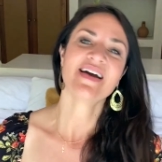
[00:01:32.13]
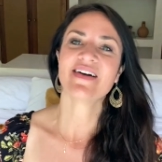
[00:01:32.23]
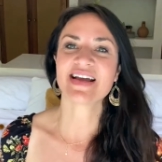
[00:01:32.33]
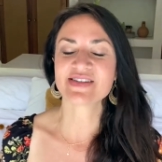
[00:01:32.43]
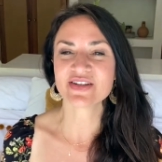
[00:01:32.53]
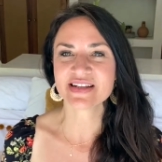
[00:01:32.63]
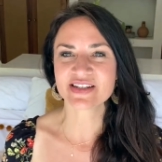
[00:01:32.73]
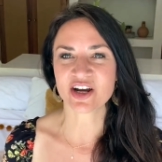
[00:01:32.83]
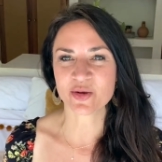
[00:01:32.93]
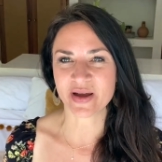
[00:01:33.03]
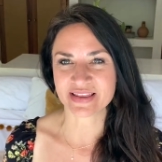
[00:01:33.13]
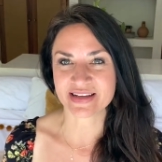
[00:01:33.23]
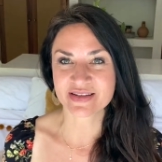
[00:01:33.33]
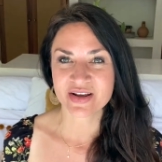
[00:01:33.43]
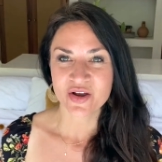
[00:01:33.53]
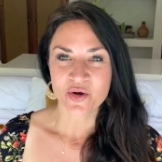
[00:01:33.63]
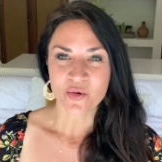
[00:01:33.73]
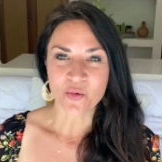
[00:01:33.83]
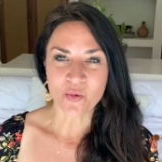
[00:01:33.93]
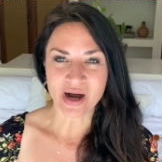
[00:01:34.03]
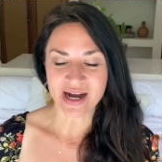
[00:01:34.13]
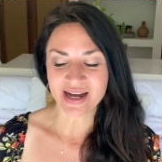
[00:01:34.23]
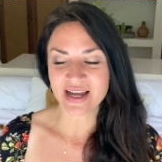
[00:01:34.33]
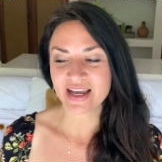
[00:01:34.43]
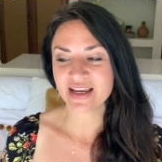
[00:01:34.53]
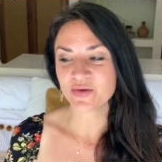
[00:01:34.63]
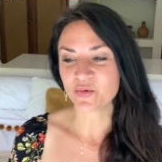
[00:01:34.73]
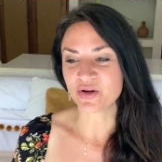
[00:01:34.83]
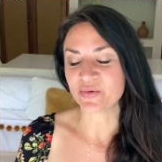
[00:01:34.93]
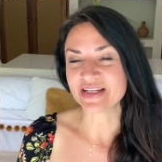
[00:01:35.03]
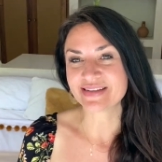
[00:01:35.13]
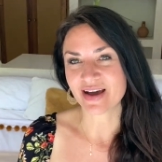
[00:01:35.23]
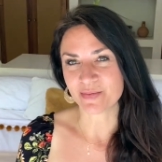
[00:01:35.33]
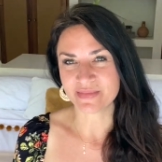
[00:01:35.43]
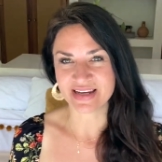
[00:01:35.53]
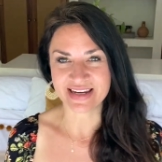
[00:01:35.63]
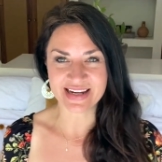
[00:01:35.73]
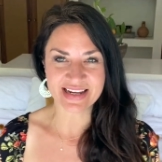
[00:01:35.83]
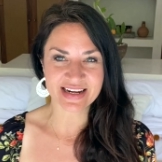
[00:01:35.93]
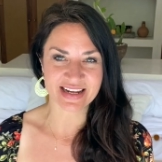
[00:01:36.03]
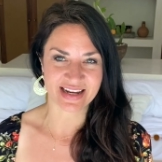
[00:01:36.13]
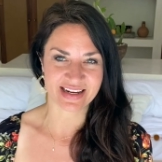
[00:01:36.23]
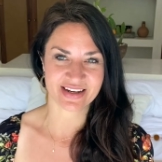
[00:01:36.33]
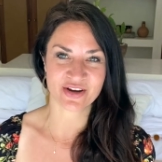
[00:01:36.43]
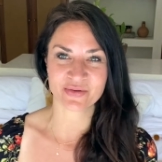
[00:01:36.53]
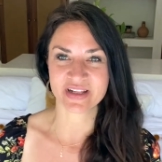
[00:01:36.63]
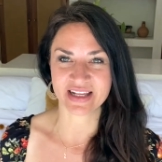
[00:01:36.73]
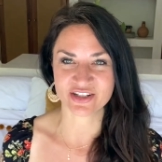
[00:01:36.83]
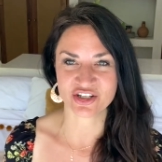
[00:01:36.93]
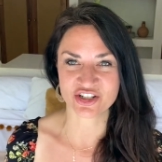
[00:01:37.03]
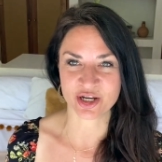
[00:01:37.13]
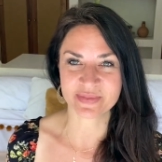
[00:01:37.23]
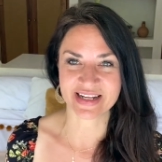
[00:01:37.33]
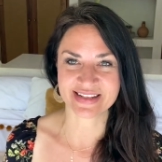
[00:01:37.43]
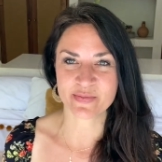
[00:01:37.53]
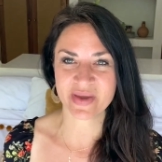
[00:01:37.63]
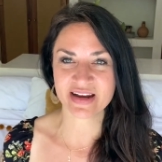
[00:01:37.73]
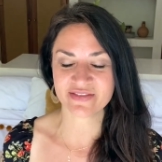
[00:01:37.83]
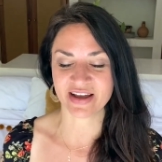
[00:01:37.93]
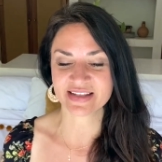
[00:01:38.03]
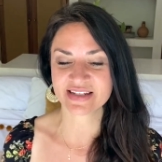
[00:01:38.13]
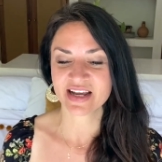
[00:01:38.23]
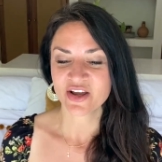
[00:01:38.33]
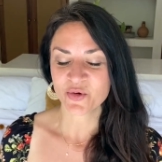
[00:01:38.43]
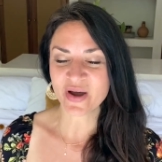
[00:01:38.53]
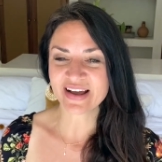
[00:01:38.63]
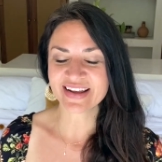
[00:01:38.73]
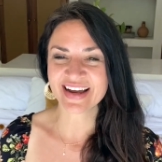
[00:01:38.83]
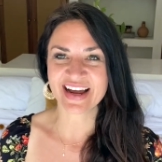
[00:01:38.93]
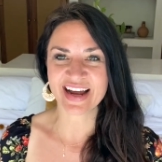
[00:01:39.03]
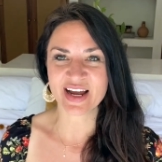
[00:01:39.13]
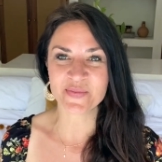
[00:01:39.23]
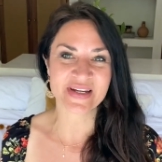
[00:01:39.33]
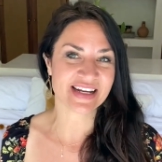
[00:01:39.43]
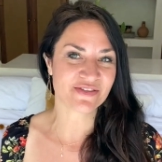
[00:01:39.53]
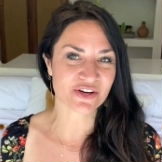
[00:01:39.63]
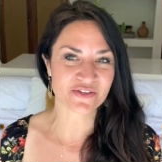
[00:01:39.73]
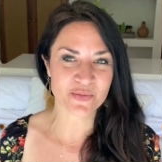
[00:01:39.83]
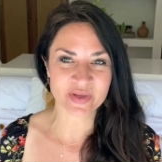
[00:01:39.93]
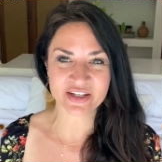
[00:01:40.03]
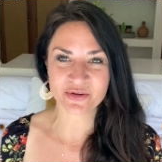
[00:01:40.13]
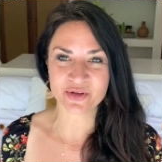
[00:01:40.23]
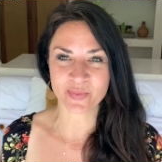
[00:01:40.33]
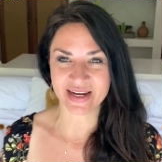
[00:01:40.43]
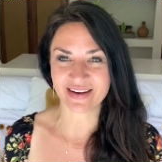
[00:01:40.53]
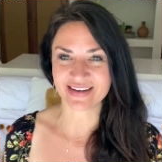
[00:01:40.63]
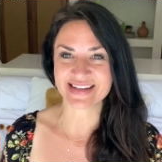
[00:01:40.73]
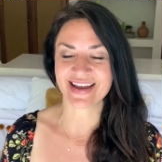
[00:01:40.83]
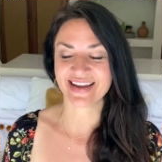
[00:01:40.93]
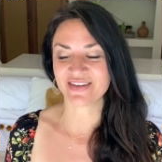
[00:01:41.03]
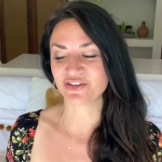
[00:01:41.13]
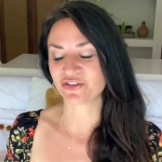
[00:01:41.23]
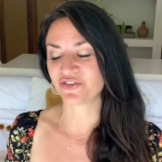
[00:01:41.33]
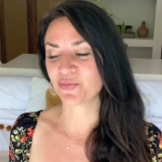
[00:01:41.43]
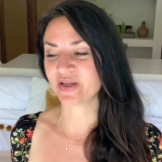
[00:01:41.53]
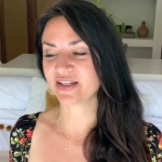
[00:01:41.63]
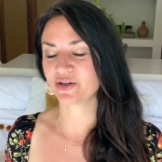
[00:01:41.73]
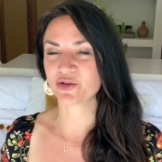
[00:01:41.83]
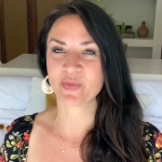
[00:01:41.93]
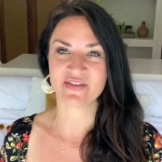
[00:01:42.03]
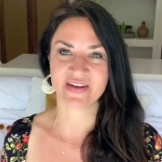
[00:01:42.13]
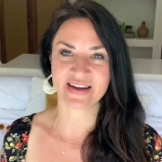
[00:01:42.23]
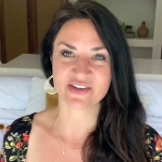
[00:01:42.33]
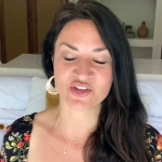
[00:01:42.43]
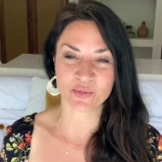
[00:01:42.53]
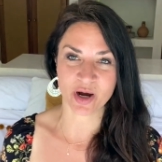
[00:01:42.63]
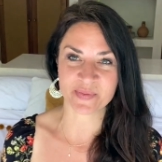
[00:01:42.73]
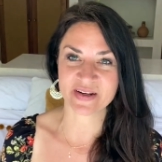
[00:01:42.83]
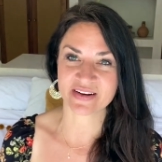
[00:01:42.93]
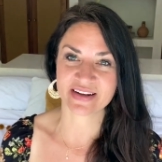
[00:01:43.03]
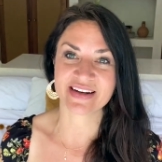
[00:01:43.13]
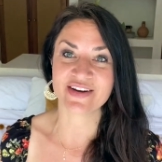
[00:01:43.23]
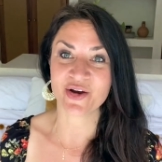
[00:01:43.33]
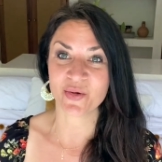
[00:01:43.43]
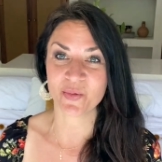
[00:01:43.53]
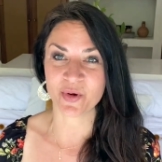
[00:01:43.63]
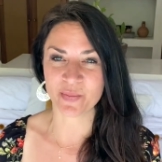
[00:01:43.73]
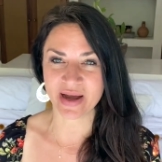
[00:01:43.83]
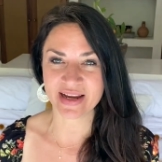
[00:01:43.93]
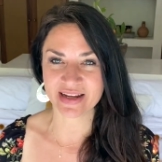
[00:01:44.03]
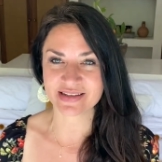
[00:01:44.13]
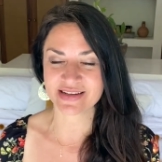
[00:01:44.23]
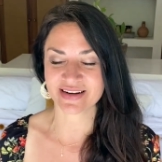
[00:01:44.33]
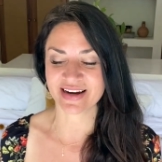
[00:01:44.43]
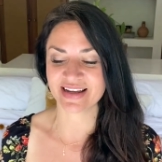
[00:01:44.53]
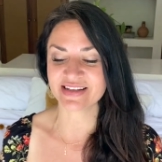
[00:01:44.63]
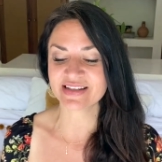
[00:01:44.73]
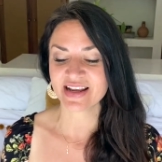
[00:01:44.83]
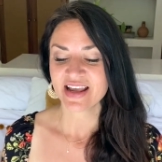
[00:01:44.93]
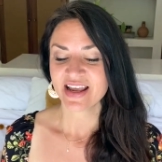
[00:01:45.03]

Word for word: Okay, so let's talk about this. Why, when we stop needing a relationship, does it manifest? Well, I mean, if you're familiar with my content, if you're familiar with my videos, you probably are going to know what my answer is.